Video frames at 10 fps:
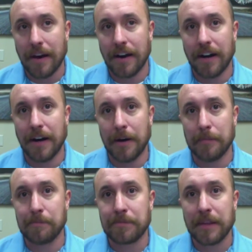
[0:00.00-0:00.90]

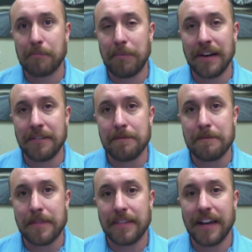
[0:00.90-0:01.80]
um, but
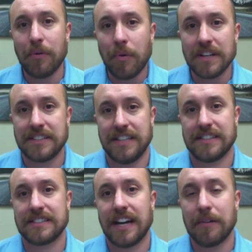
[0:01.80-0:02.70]
they don't want to take
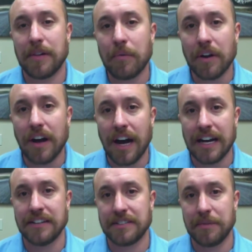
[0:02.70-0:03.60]
the time. They want to
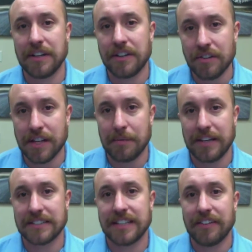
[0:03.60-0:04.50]
hire somebody to do that
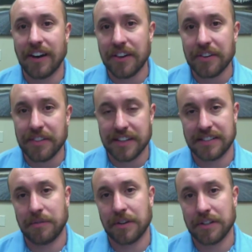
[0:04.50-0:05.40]
because they have other things
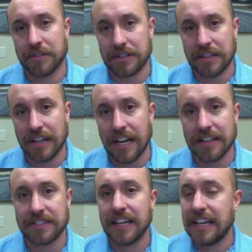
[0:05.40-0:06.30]
they want to do with their
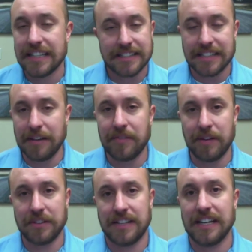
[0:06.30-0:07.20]
lives. Same thing
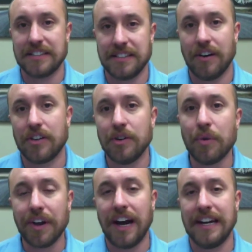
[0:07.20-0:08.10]
with SEO. You
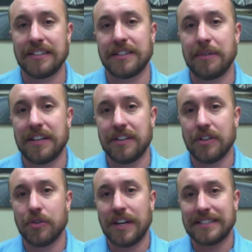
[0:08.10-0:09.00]
want to hire somebody to
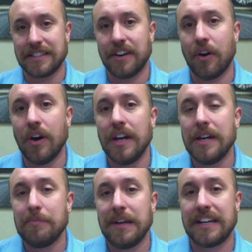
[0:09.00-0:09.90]
do SEO
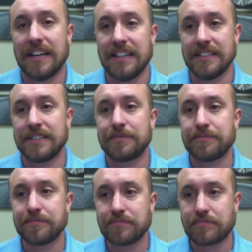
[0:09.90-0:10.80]
because
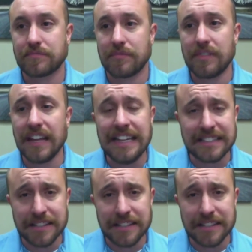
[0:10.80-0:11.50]
it's